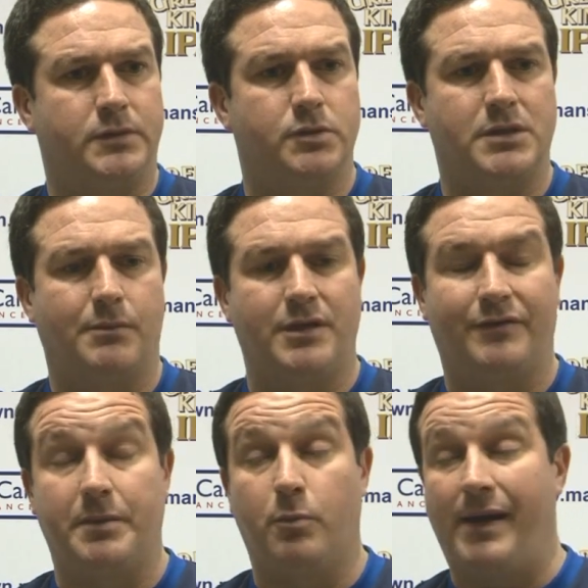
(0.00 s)
sometimes you have
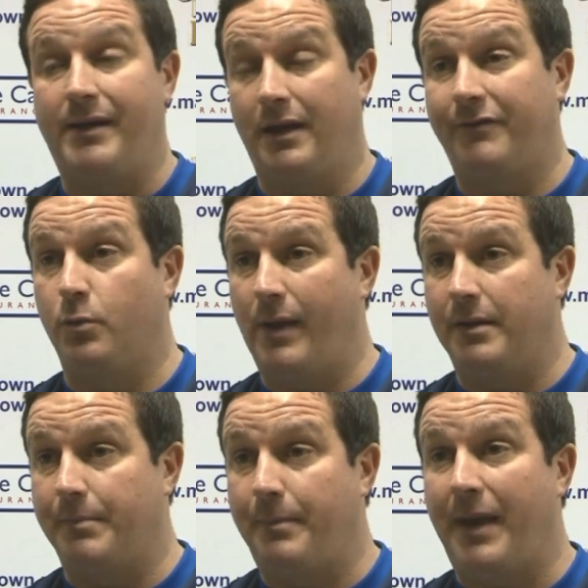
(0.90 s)
to wait
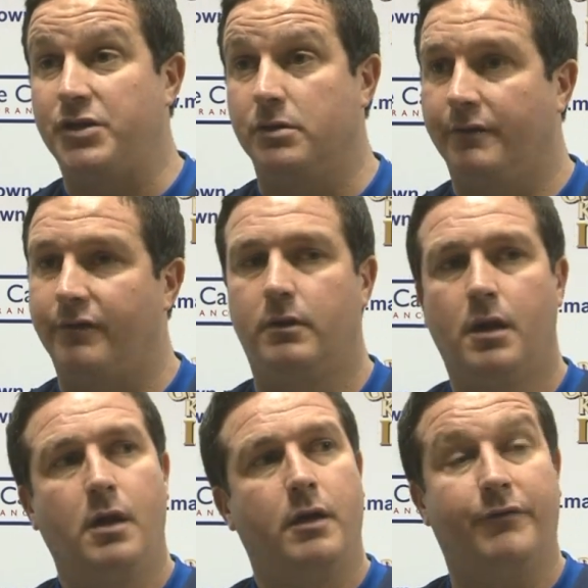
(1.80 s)
and be patient for
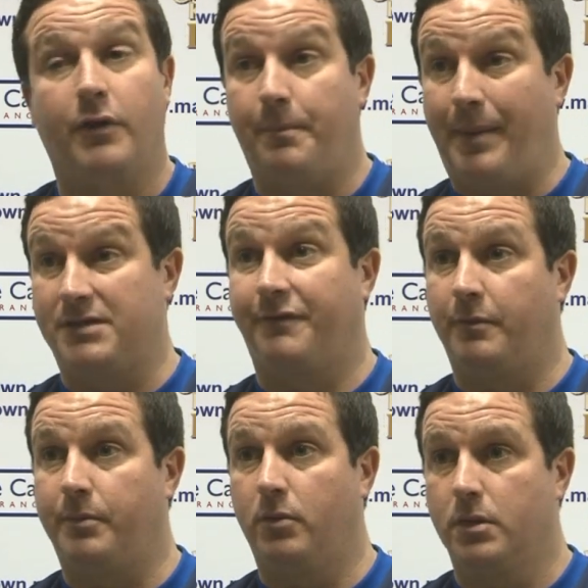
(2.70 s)
the better
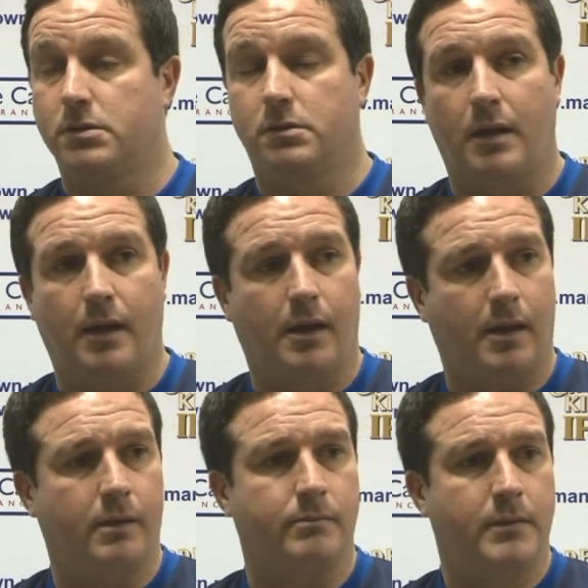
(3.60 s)
footballers
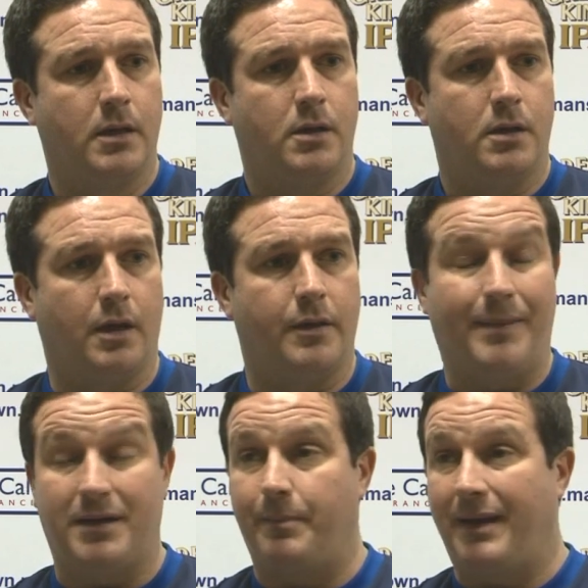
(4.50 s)
and the
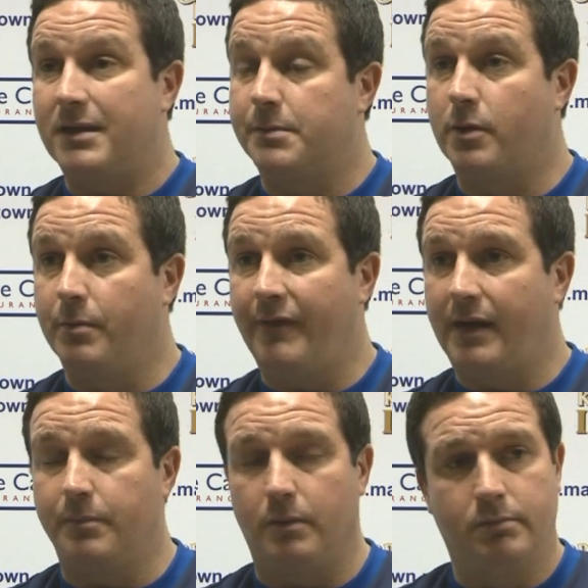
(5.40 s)
better players to become
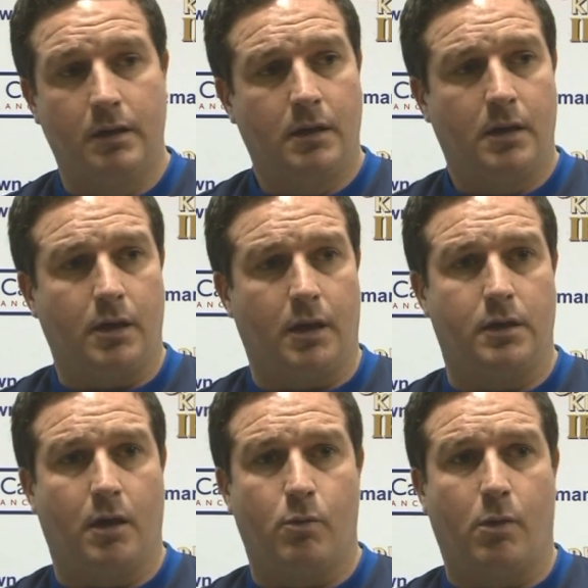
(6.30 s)
available.
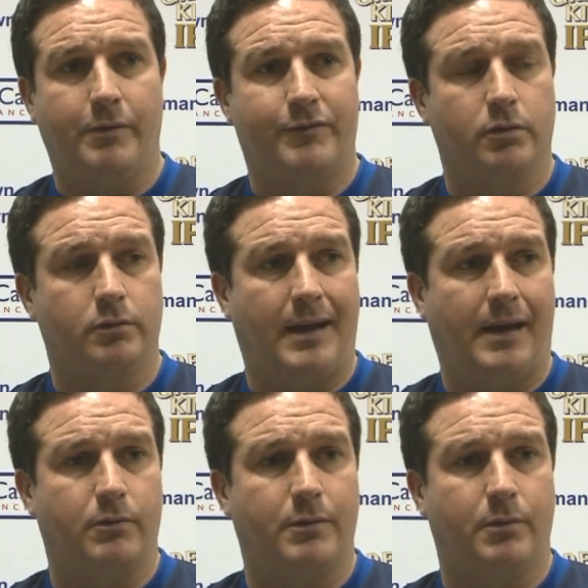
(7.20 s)
And what we've done
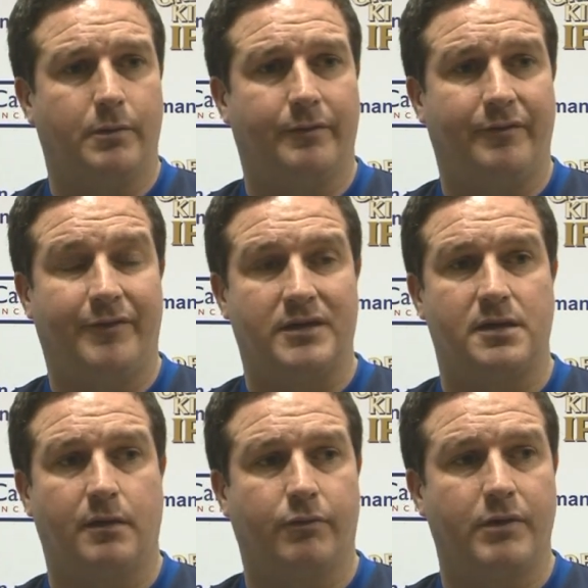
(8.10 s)
now, we've
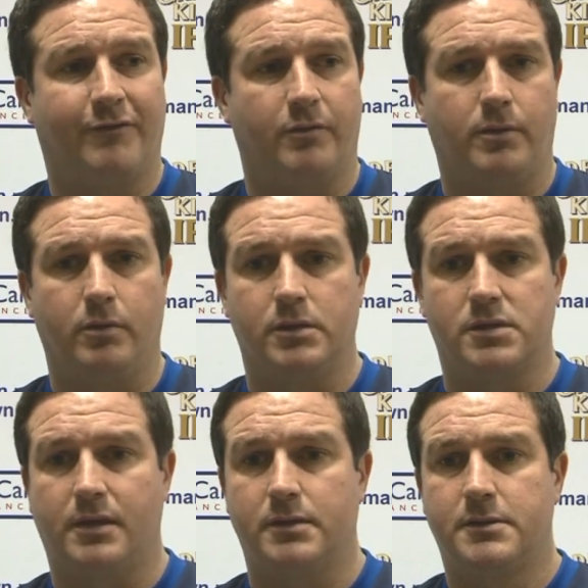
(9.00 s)
invested in 3 footballers
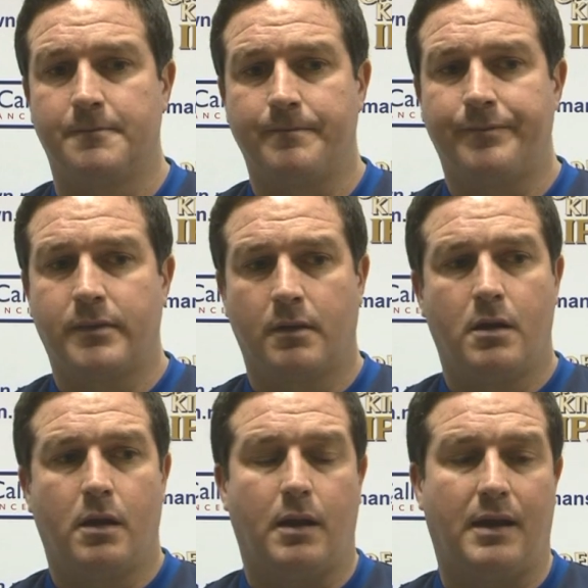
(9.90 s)
that
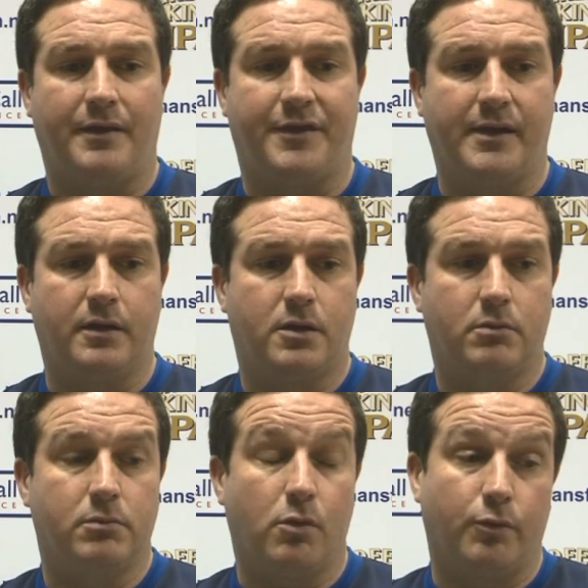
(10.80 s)
I think
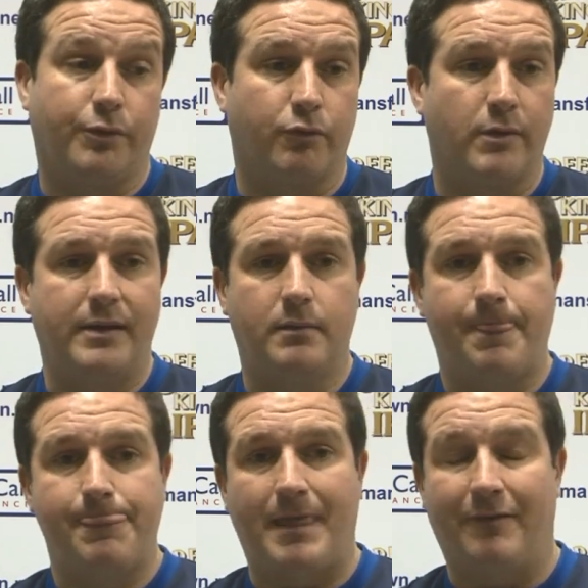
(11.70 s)
all 3
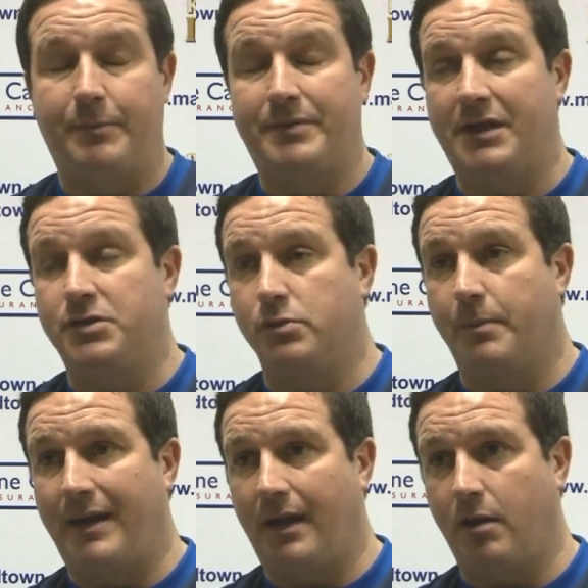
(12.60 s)
have the potential to
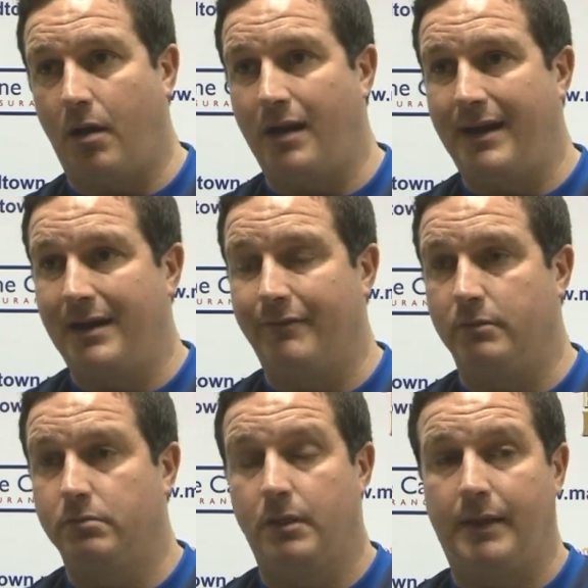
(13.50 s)
play at a lot higher level,
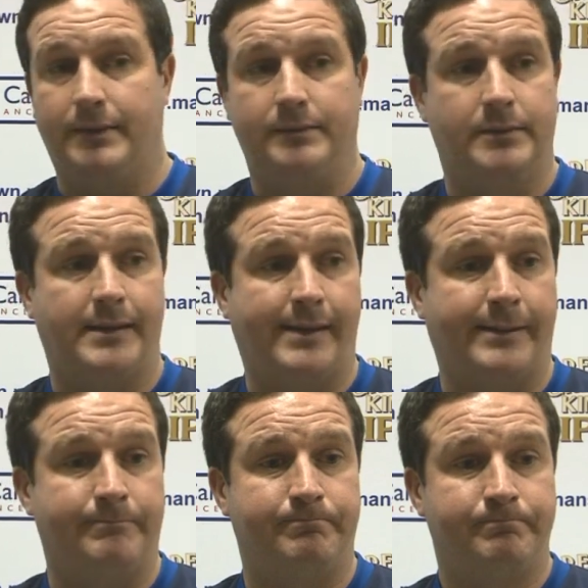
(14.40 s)
and
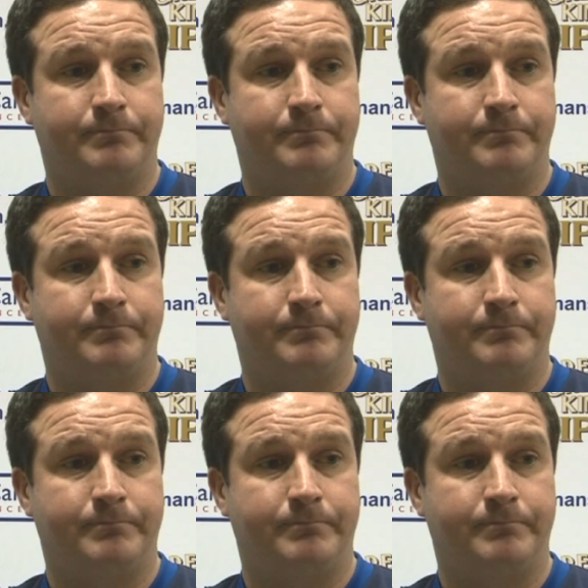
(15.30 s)
the